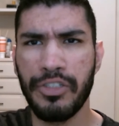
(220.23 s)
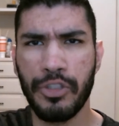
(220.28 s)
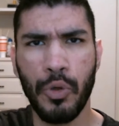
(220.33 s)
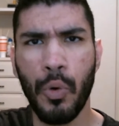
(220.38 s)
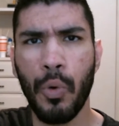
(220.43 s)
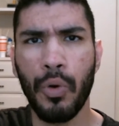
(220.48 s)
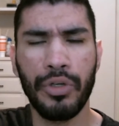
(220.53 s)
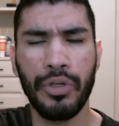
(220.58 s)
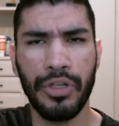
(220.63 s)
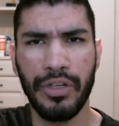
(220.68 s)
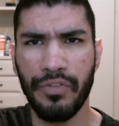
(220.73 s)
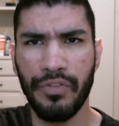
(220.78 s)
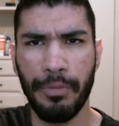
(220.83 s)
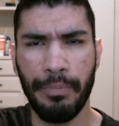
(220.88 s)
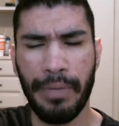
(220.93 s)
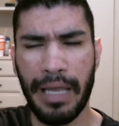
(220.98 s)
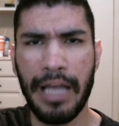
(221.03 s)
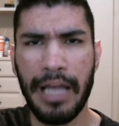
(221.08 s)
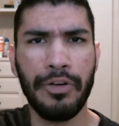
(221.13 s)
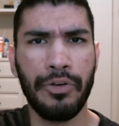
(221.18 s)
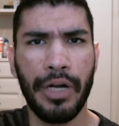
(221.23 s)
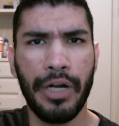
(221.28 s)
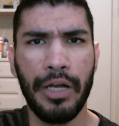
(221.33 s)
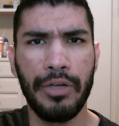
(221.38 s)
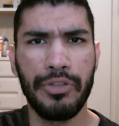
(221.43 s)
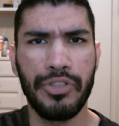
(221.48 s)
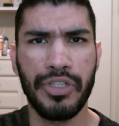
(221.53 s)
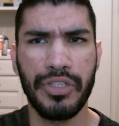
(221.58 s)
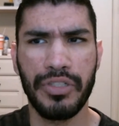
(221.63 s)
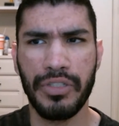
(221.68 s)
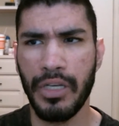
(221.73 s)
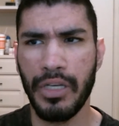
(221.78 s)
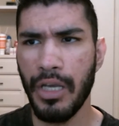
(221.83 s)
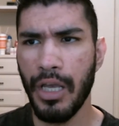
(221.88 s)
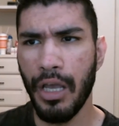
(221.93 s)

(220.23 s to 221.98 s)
corner of the background, just,